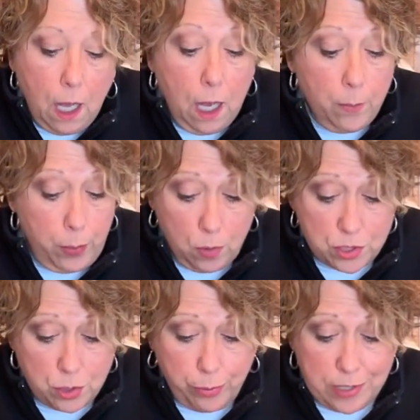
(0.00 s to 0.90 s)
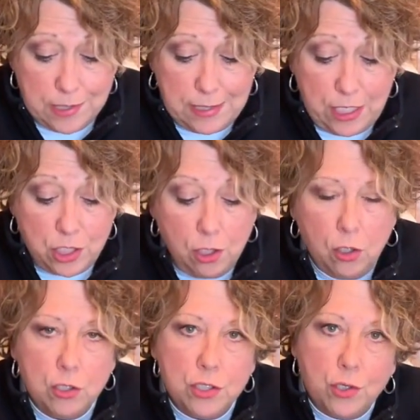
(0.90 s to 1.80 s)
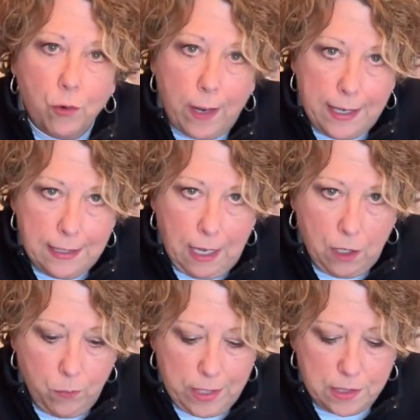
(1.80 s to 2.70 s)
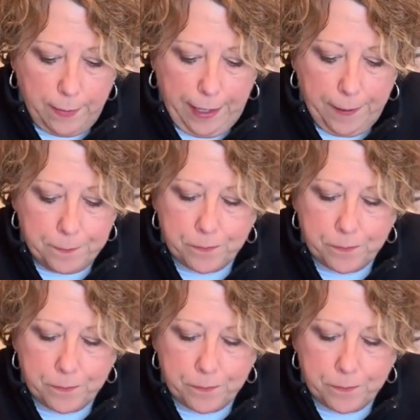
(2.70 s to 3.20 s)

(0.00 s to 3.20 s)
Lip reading: A poster presentation looks great on a resume.